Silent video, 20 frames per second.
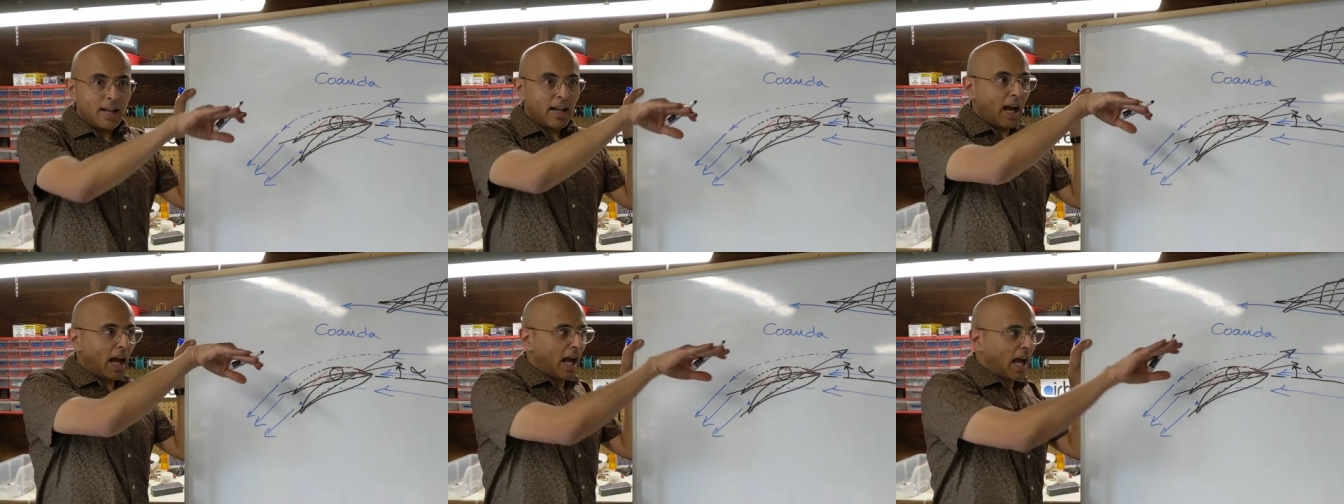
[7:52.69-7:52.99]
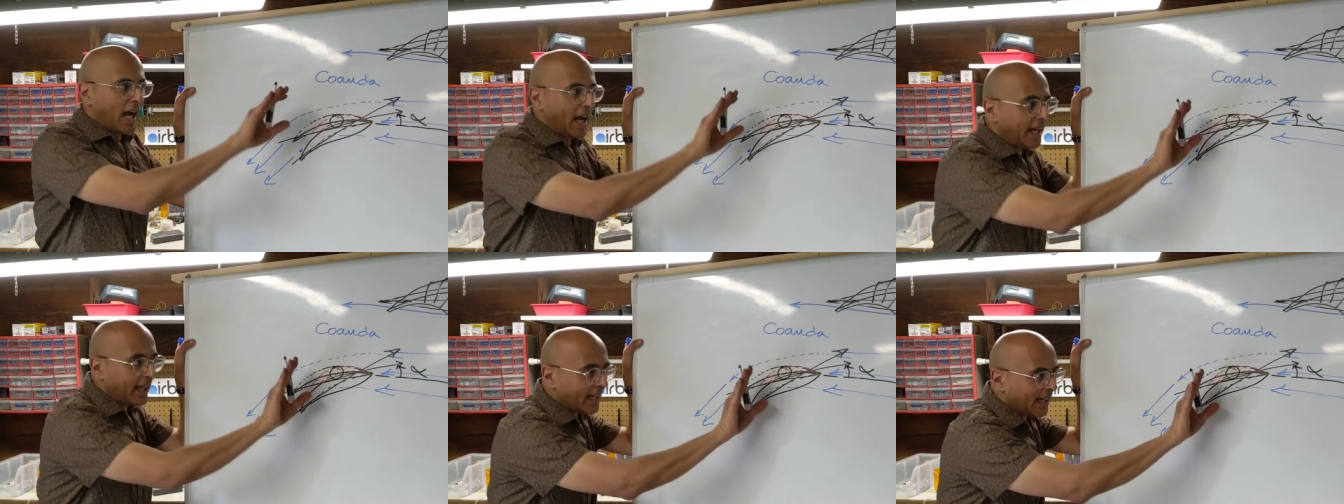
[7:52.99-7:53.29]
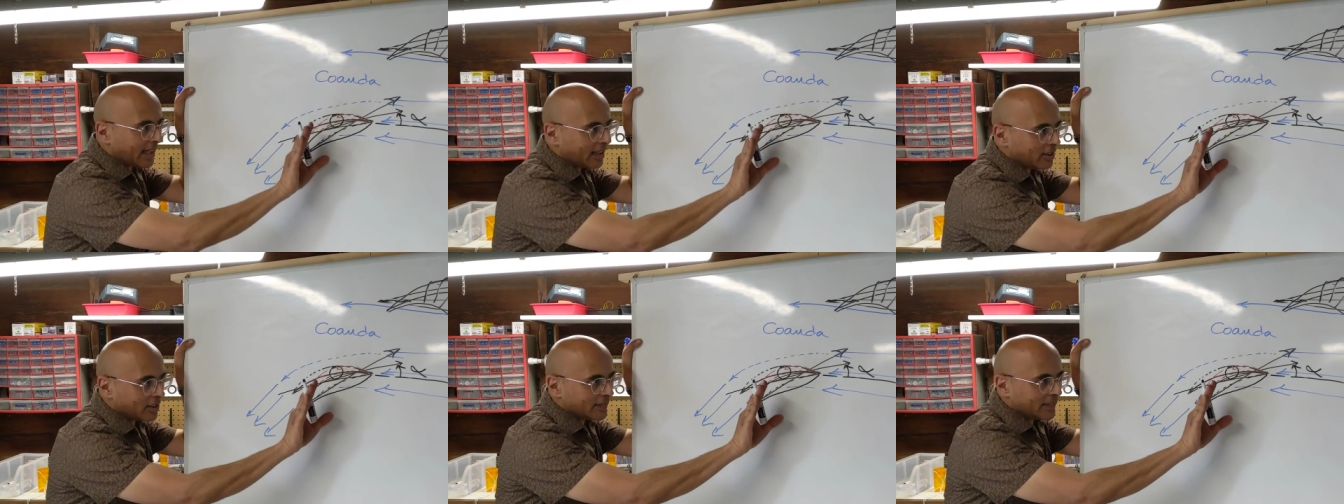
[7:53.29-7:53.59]
High
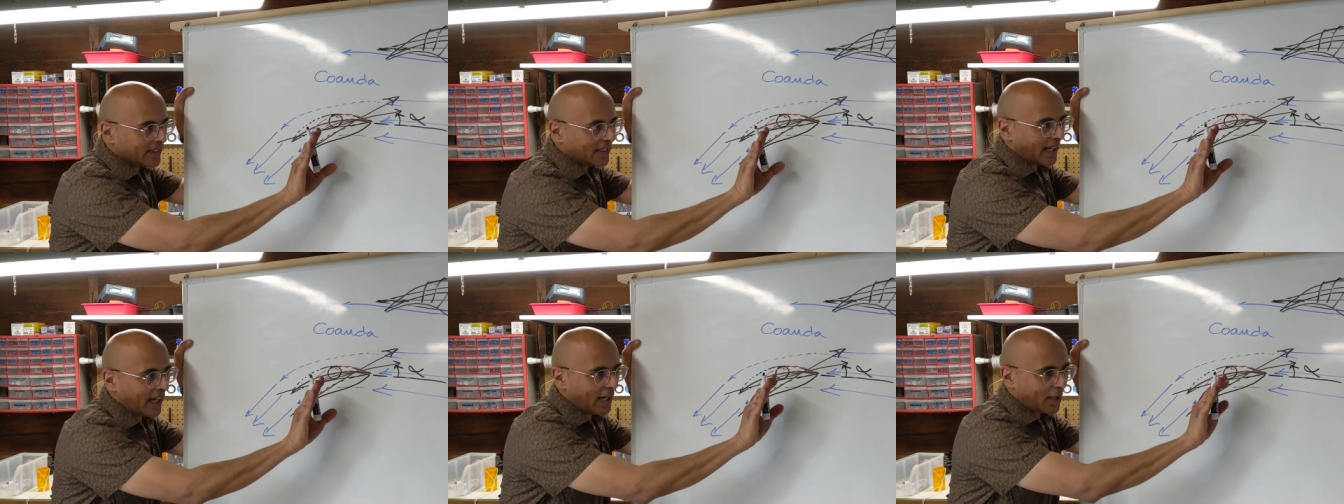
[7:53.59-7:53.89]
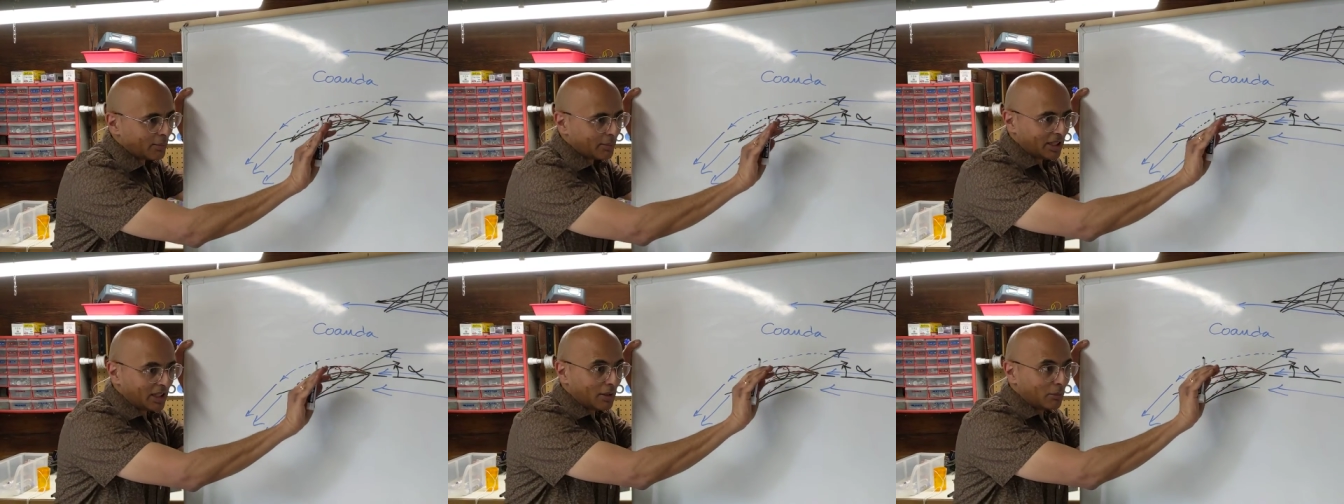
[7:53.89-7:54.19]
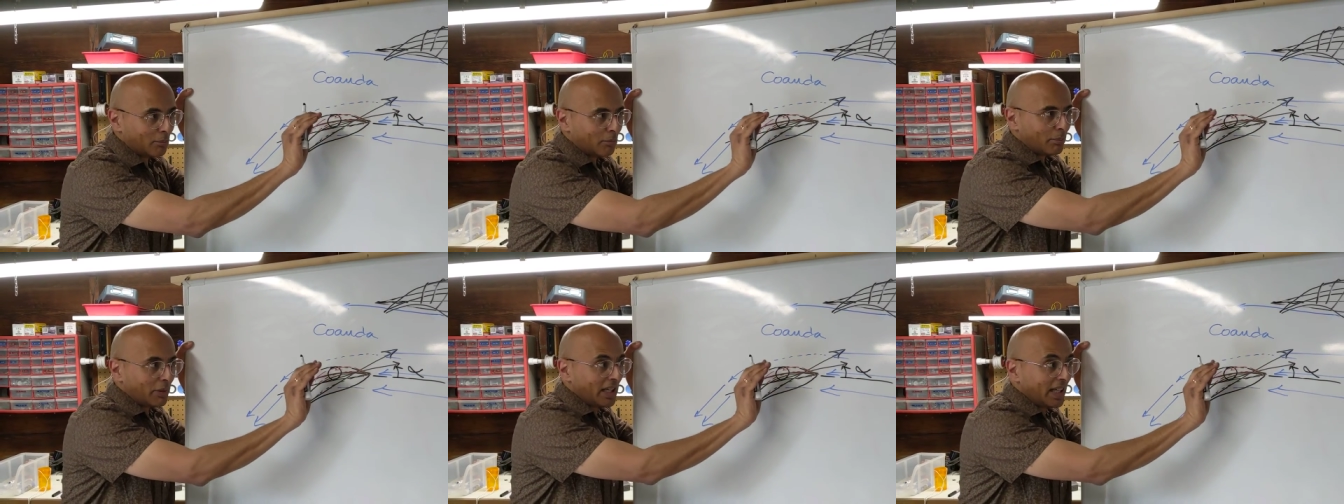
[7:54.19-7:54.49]
angle of attack,
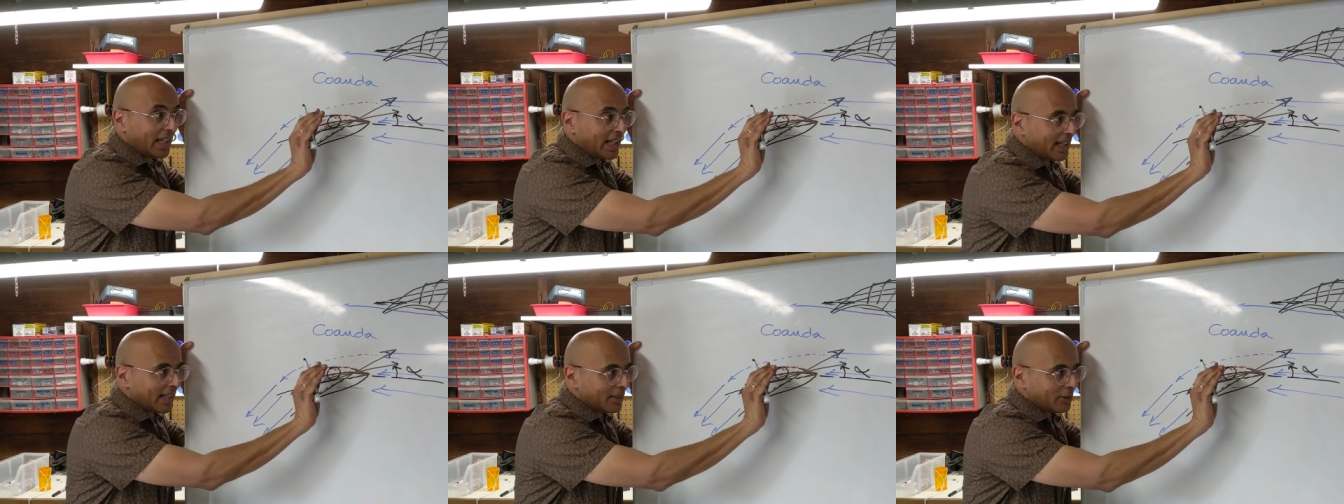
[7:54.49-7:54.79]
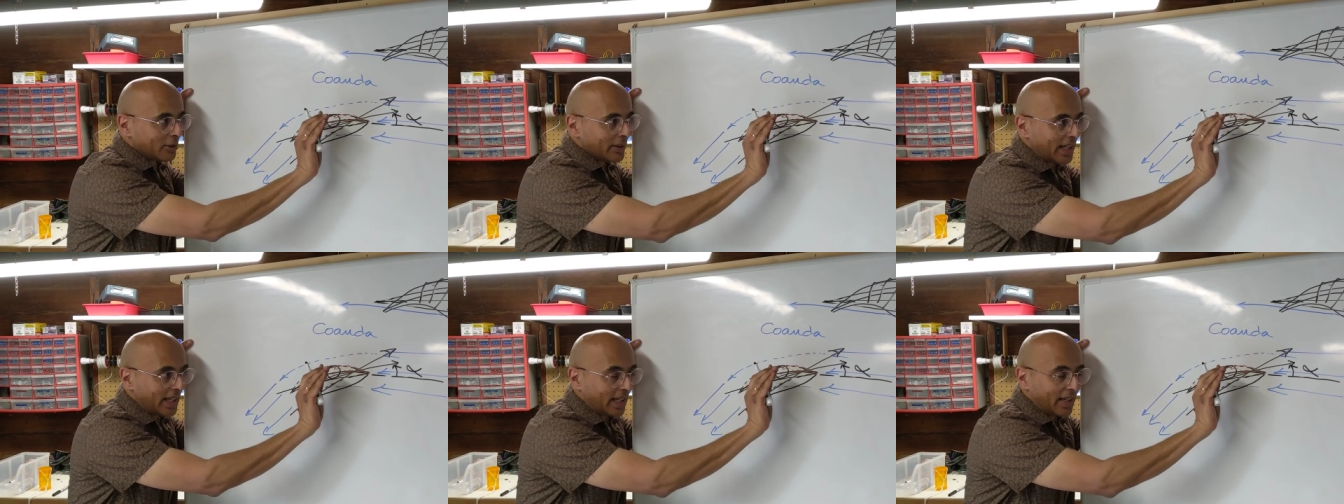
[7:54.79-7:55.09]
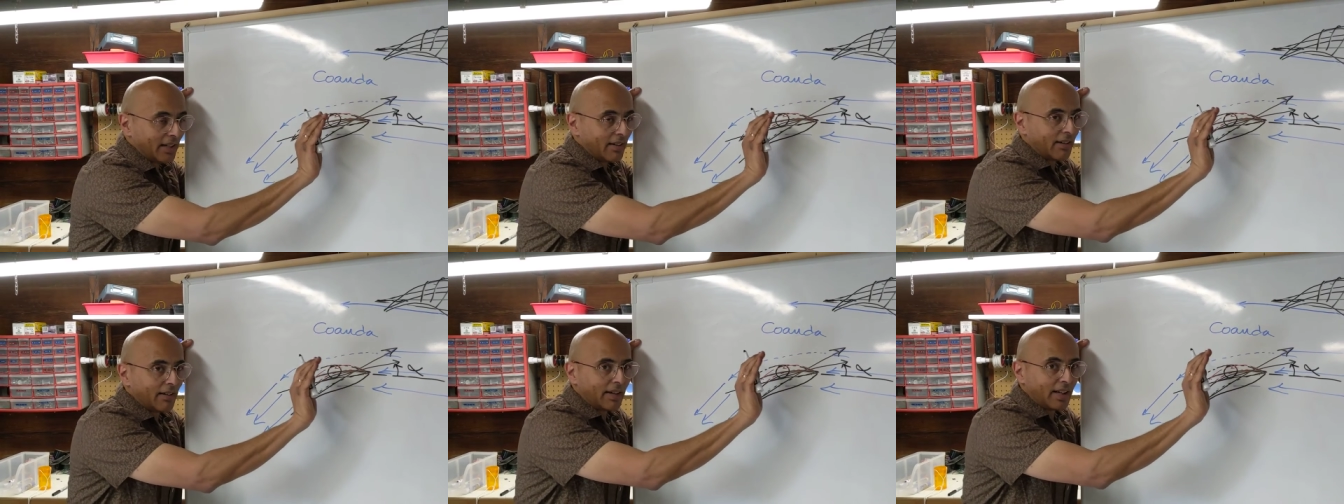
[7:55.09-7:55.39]
meaning beating into the
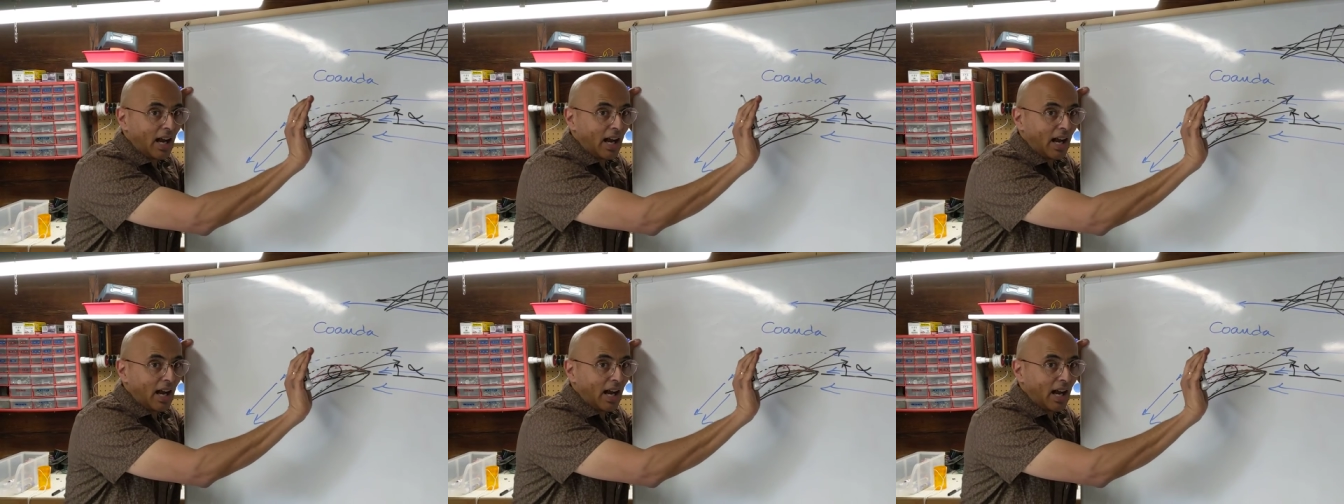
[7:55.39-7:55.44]
air